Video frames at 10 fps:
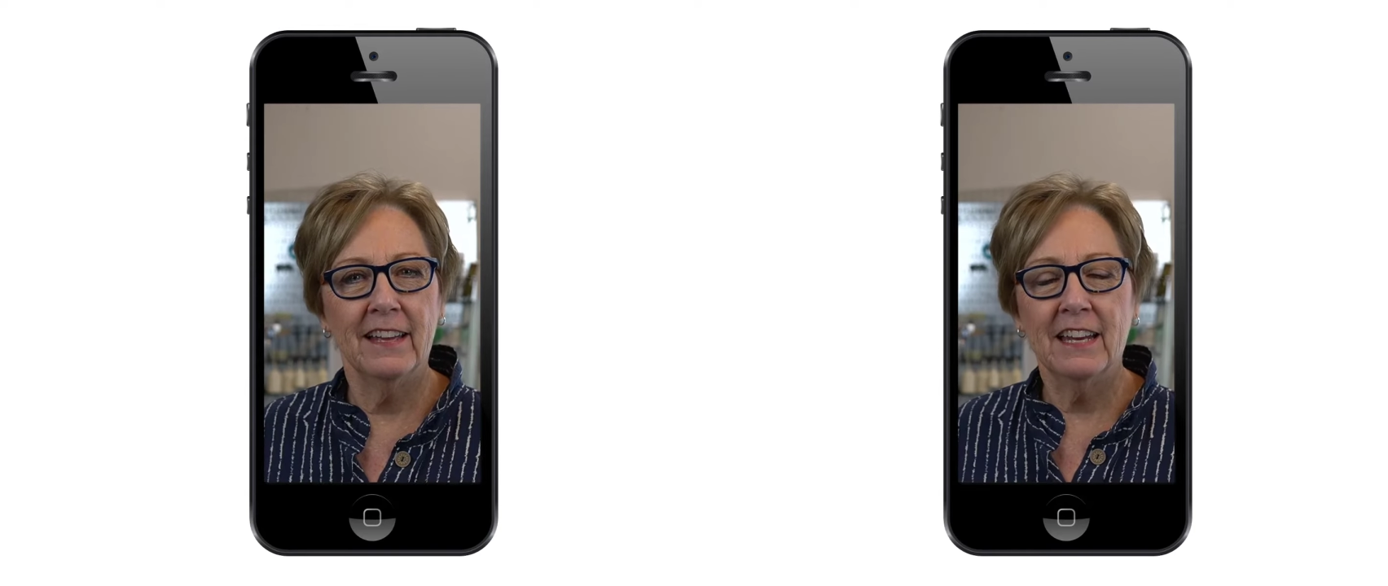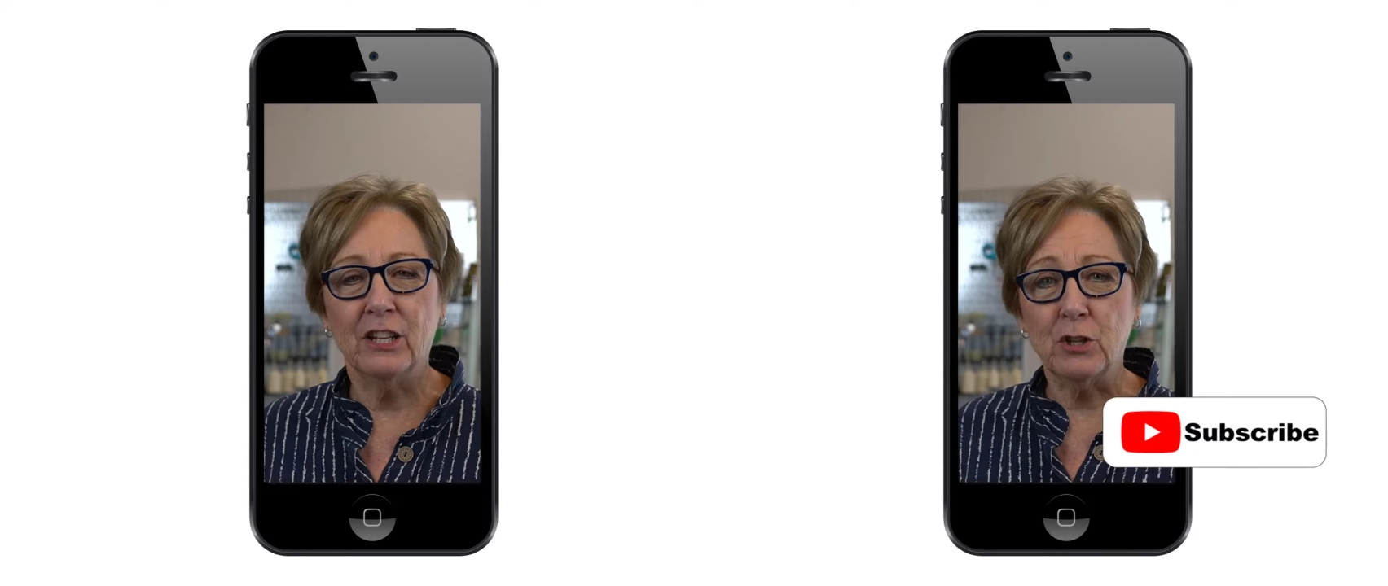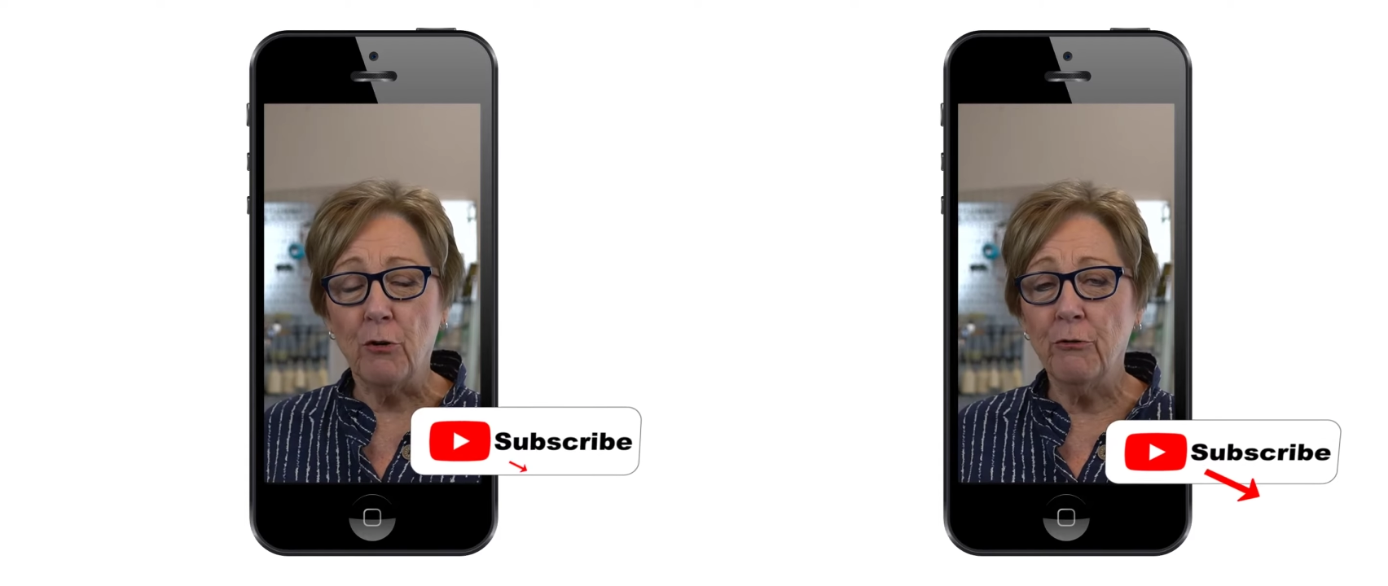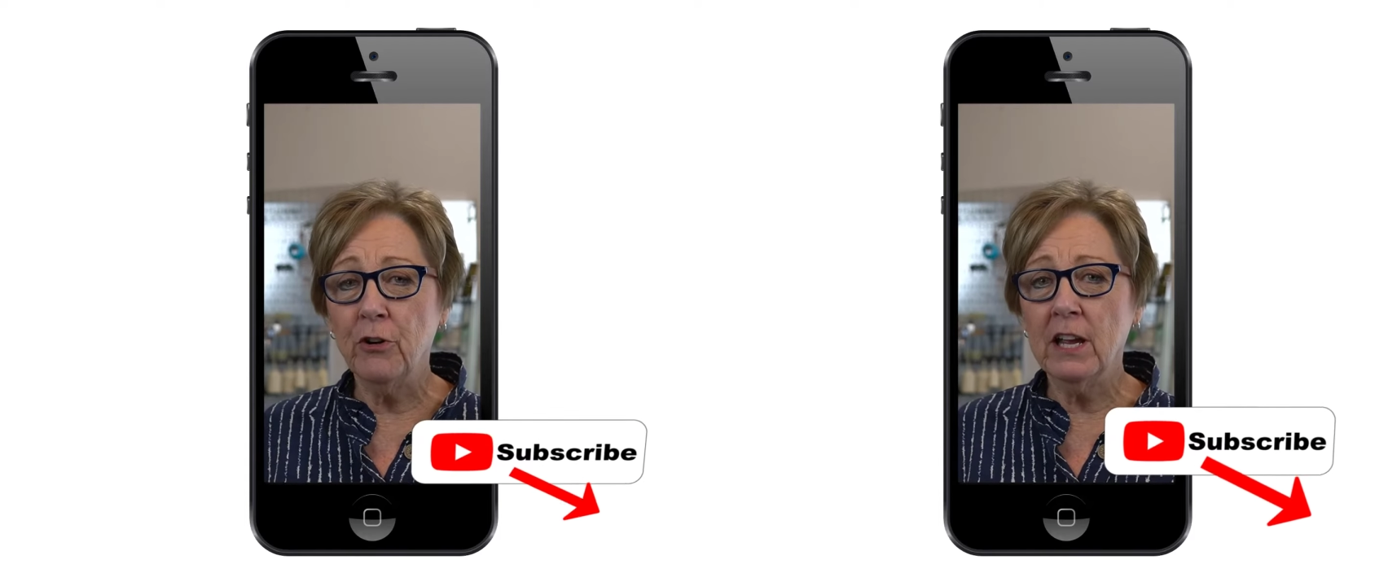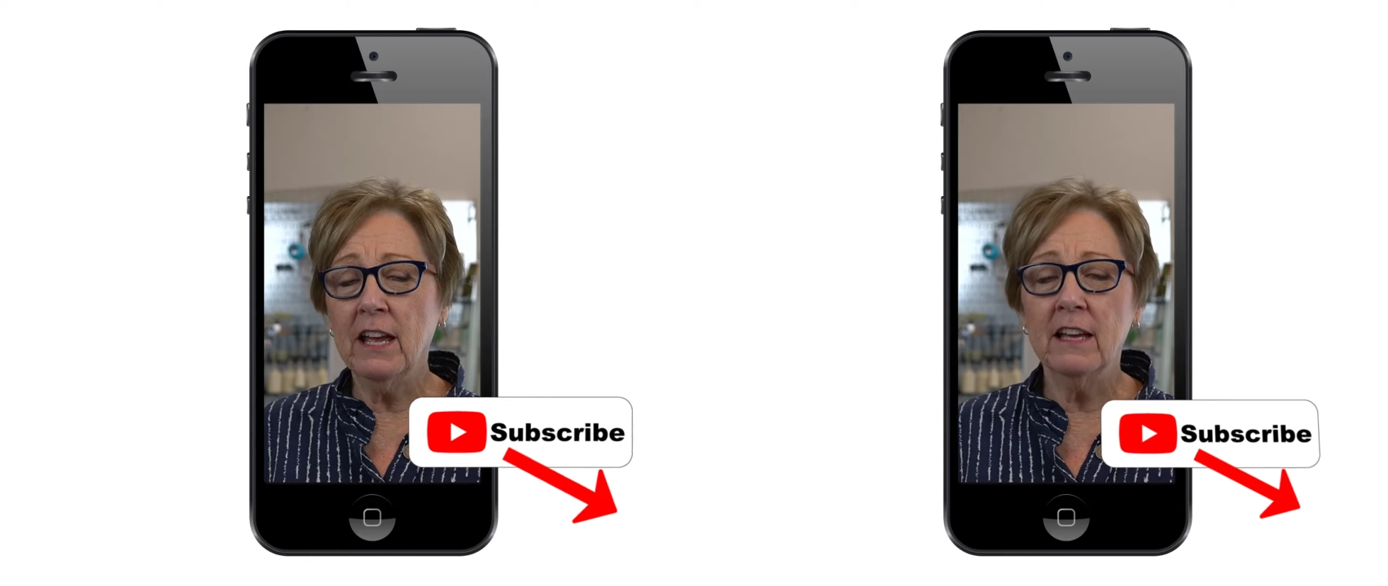And don't
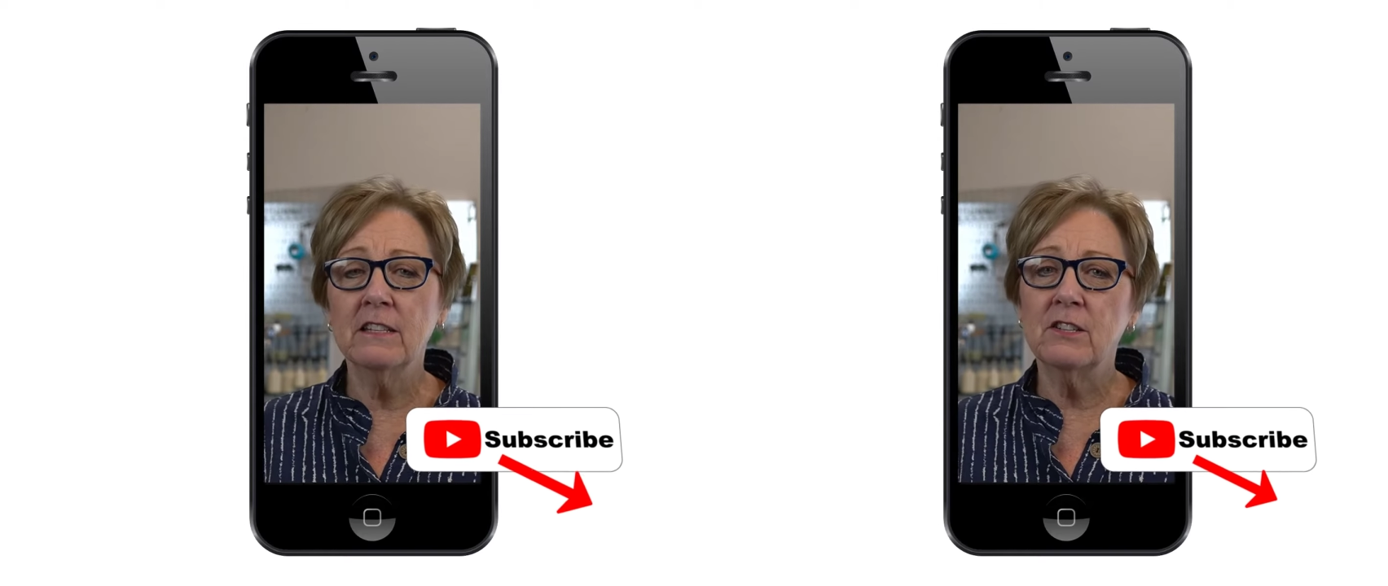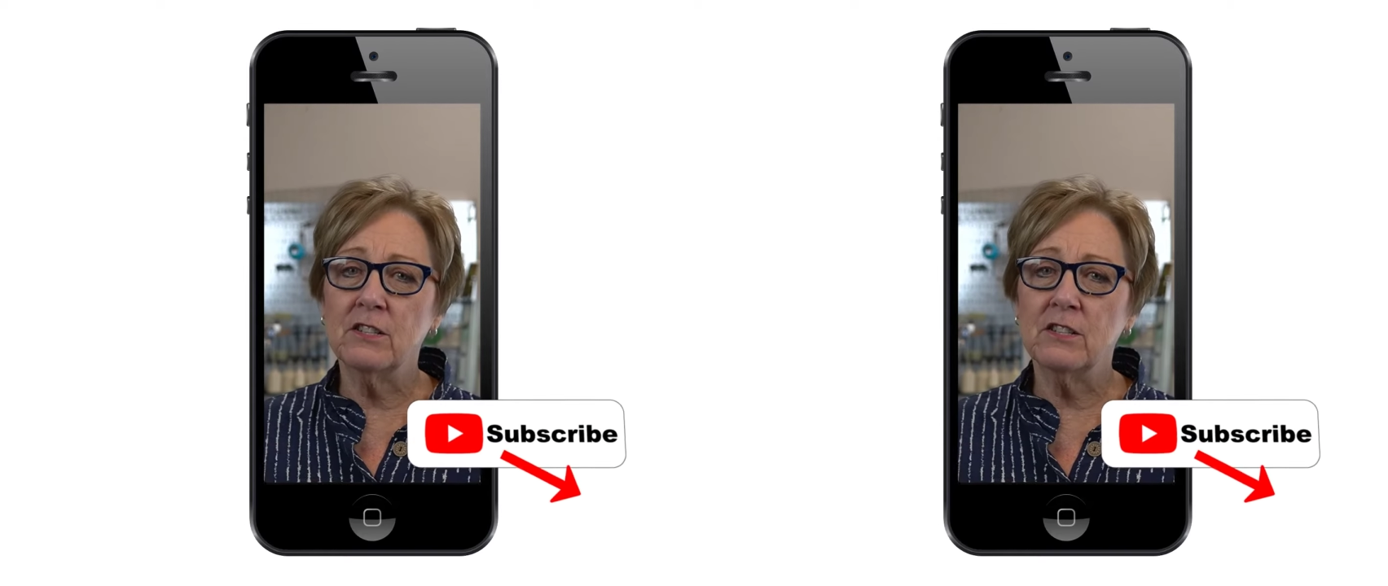forget to